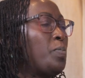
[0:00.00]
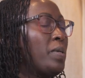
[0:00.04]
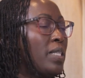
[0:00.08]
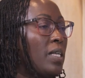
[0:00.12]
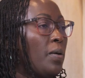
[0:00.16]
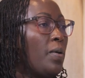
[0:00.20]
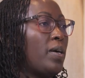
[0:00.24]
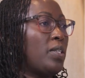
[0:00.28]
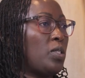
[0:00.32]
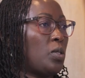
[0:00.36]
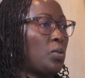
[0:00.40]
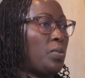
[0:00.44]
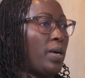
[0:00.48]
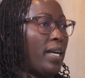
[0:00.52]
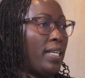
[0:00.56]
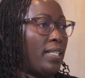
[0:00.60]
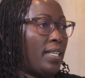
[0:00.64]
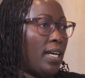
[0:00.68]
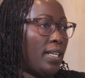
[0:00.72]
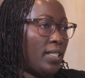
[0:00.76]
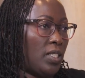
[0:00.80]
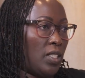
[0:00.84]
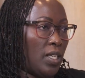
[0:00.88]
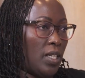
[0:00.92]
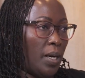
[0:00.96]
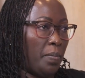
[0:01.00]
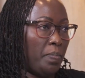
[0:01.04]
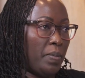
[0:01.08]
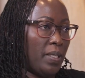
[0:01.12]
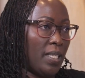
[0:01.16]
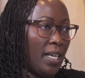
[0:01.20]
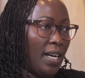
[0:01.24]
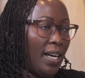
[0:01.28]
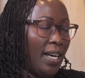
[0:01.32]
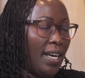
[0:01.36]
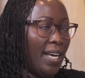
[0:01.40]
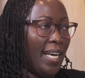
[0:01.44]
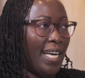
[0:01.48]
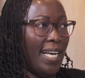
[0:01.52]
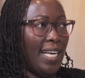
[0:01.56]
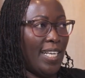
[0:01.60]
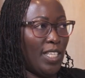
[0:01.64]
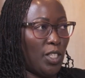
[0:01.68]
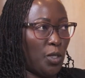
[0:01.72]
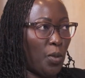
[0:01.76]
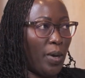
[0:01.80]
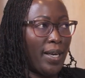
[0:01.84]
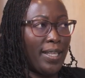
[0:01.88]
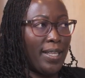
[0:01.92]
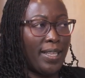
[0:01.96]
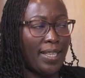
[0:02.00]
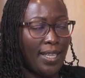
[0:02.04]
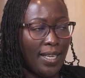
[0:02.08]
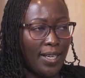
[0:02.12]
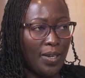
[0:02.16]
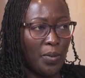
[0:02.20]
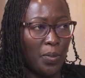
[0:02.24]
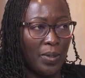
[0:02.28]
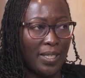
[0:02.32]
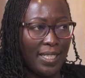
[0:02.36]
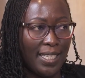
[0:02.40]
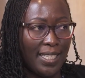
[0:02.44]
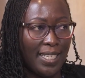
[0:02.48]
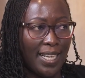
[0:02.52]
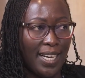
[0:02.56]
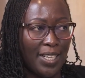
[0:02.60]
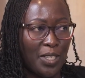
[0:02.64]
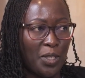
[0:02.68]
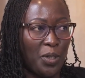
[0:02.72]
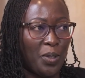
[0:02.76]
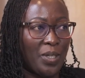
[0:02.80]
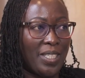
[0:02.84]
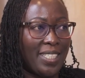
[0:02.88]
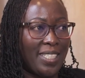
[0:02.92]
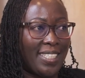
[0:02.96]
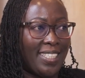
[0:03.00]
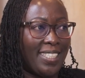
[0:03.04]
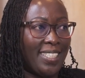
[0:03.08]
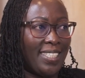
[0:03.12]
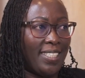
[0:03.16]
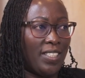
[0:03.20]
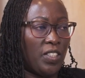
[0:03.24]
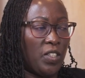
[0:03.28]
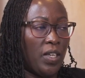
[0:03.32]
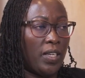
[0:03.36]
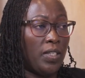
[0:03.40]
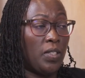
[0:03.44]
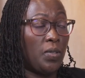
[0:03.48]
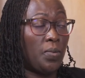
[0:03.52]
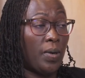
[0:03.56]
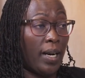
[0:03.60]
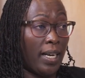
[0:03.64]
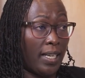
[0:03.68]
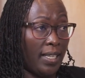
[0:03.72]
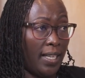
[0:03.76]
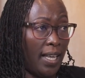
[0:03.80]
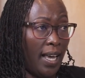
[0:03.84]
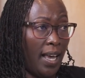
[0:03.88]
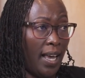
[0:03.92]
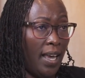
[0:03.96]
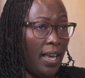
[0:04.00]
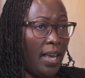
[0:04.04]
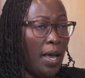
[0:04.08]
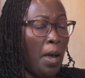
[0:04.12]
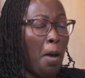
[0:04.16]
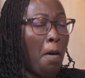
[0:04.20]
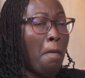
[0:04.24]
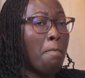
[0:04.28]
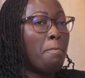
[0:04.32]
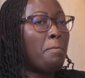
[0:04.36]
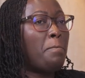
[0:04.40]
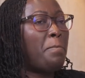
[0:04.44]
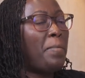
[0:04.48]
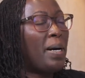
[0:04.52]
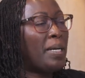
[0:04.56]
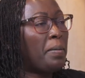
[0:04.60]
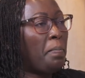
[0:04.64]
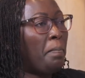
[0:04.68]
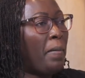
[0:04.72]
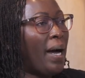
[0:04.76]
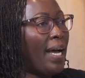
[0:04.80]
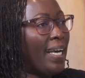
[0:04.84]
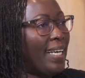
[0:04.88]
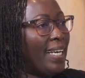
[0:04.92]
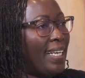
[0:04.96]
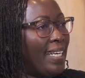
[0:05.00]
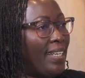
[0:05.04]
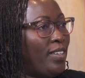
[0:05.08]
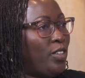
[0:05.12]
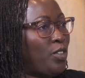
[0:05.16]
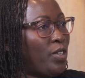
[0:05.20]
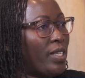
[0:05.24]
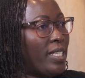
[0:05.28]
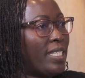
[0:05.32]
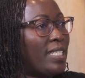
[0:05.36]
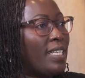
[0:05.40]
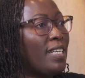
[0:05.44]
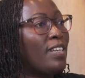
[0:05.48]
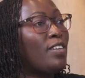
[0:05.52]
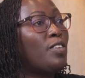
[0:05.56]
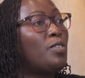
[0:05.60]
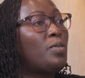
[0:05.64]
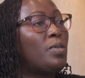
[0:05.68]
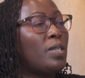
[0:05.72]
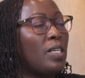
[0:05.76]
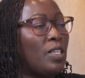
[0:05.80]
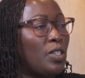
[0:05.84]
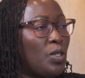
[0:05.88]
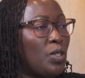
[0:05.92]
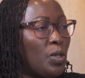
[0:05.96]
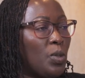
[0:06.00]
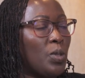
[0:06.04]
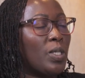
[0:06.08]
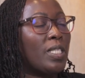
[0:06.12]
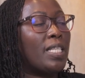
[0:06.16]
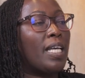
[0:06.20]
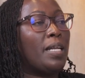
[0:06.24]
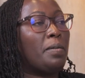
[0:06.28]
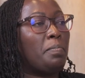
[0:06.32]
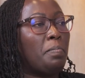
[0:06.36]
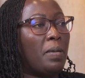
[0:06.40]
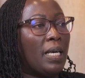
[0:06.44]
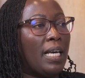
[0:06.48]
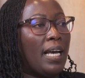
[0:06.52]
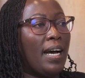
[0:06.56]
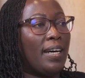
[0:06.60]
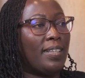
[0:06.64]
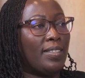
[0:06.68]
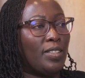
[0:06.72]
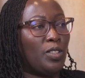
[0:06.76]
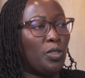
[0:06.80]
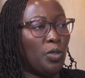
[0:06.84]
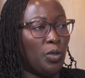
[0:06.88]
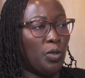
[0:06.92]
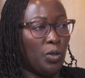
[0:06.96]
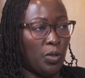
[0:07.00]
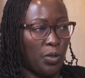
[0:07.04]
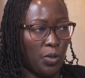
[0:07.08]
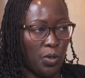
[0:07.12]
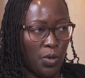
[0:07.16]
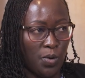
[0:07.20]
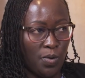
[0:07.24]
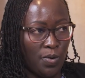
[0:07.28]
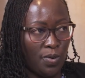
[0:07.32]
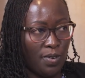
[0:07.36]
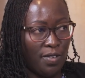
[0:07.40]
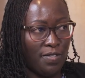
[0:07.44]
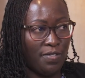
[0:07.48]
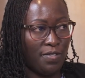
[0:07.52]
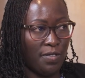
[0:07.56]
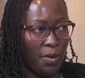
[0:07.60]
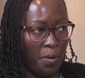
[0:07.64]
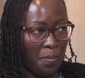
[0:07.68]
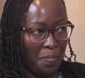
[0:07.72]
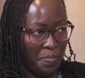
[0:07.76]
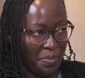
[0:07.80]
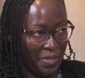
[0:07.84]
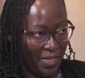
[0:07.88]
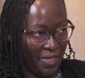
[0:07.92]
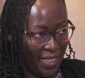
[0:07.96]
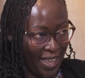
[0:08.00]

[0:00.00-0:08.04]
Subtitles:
to be the one to write that chapter. So I think we did a short change right there. But my interest in youth issues then began to grow from